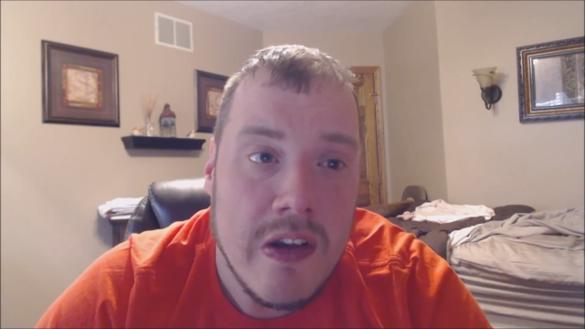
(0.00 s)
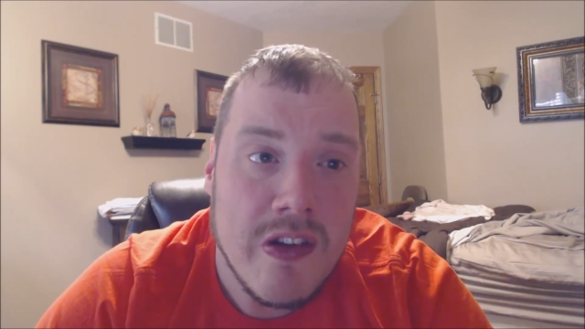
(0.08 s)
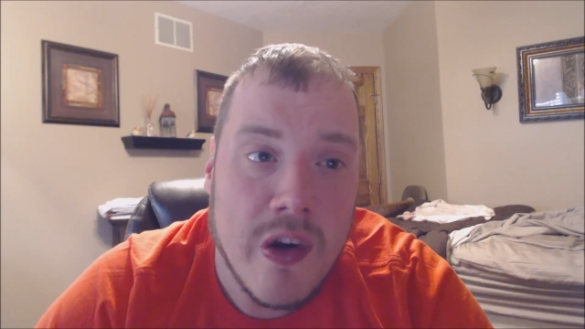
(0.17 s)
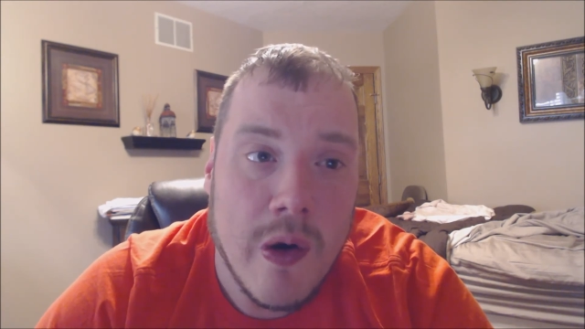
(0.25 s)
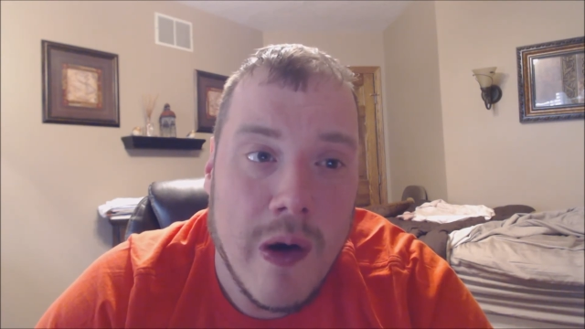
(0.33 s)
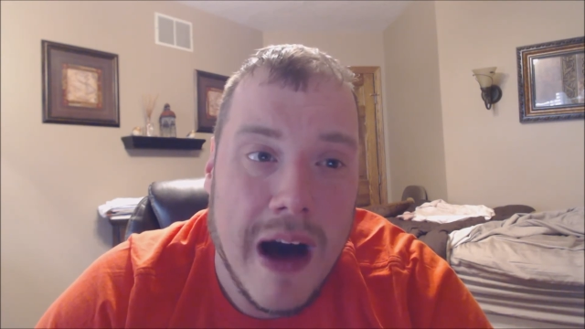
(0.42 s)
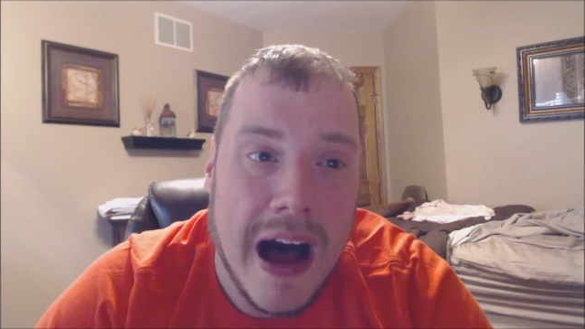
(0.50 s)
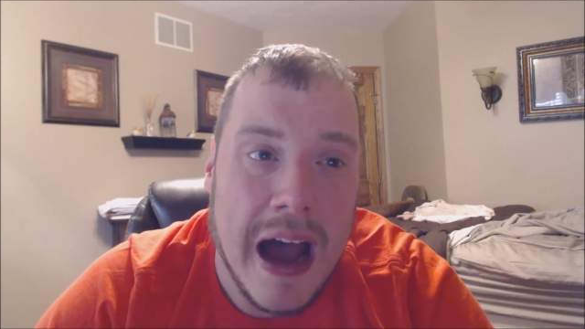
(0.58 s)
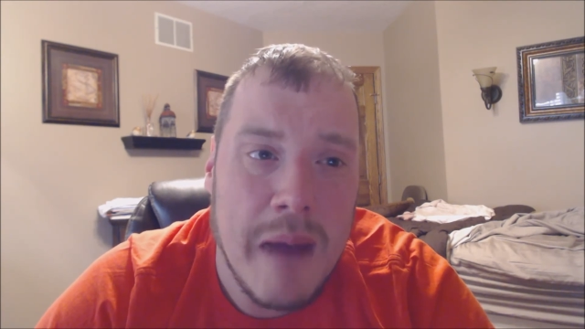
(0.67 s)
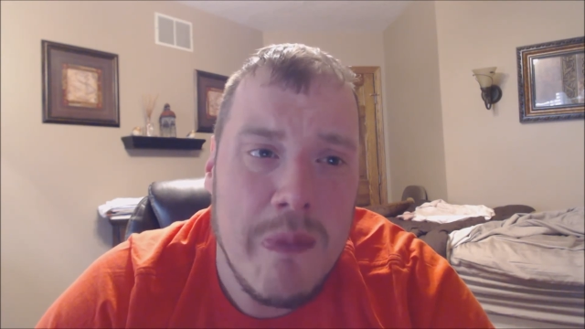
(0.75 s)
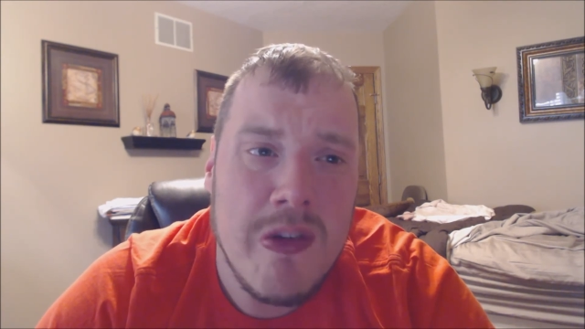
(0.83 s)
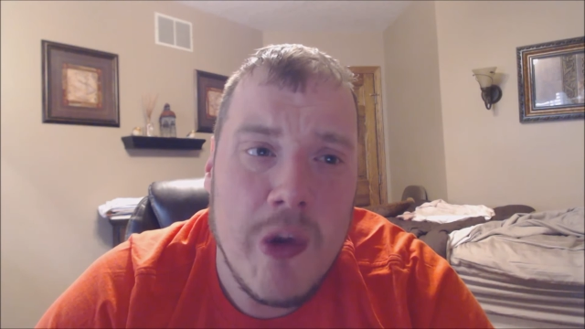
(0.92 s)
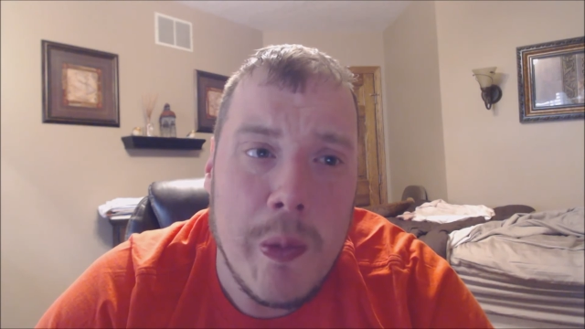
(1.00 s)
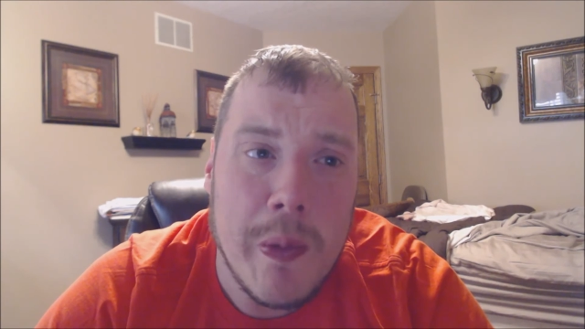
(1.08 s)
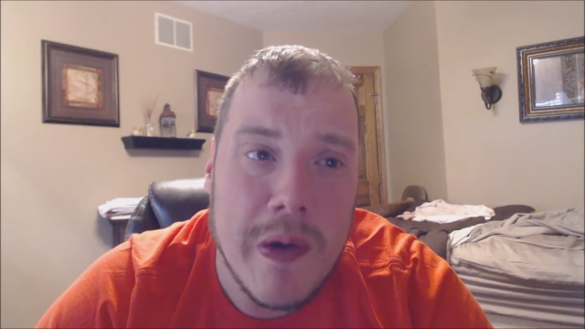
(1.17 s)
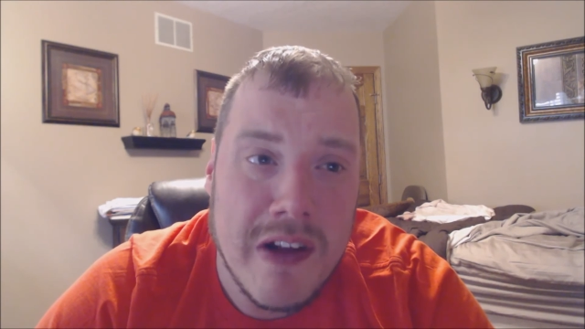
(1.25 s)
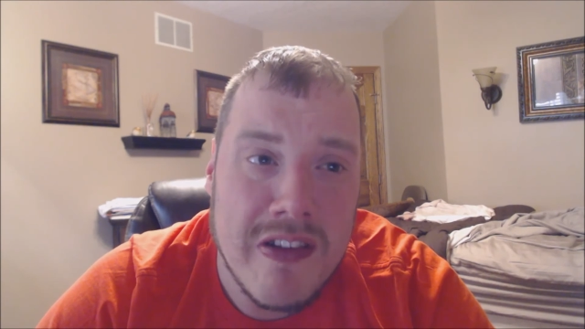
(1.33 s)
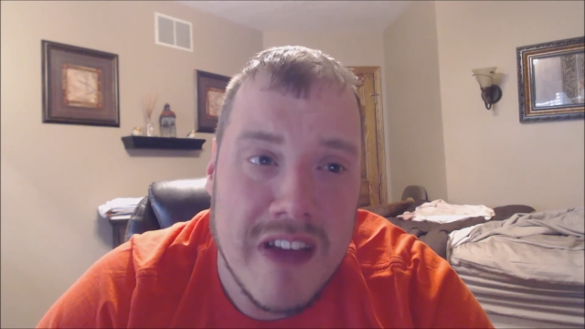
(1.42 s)
So I'm
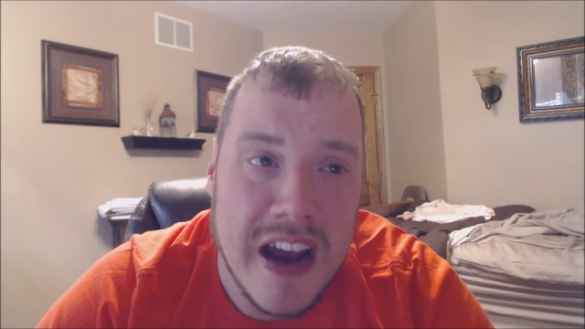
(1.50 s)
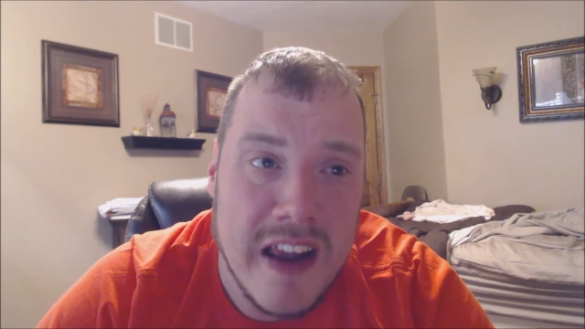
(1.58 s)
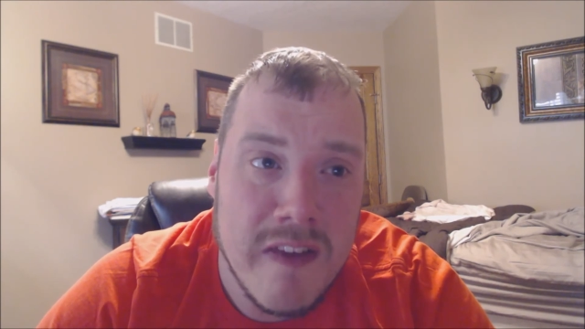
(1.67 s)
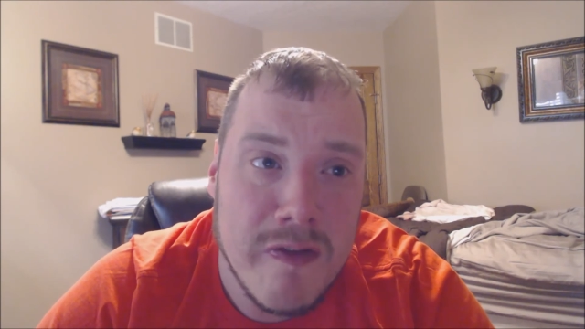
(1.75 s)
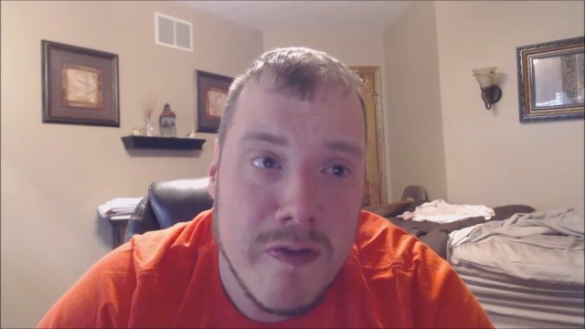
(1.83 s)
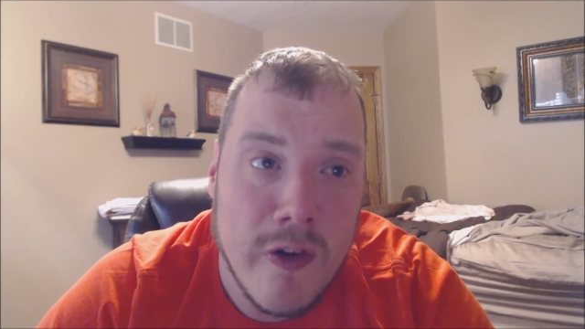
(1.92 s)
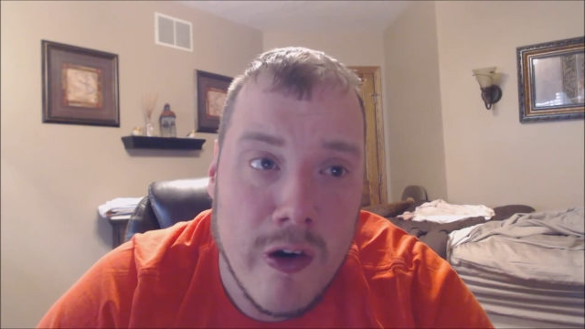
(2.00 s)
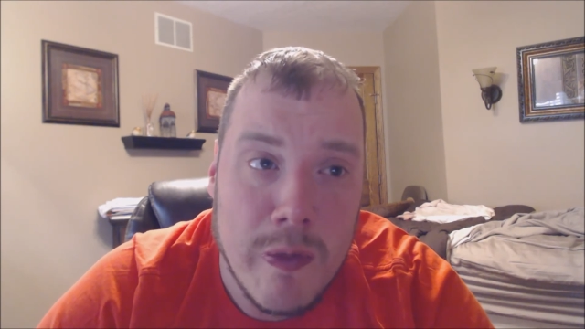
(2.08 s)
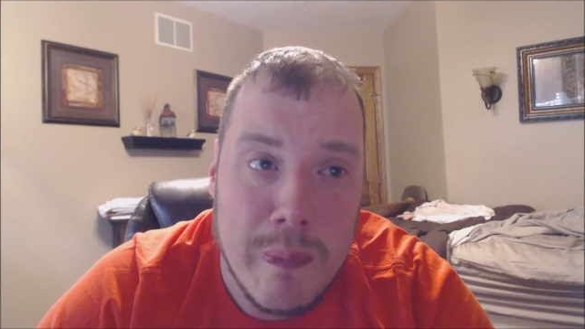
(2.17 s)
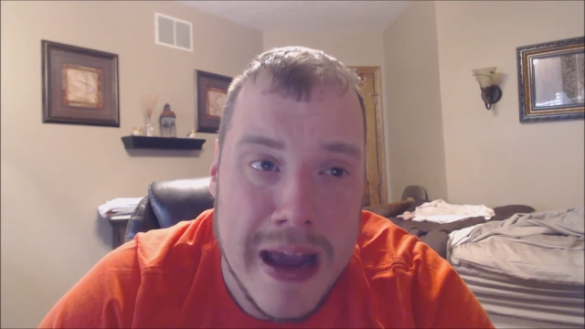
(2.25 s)
super excited for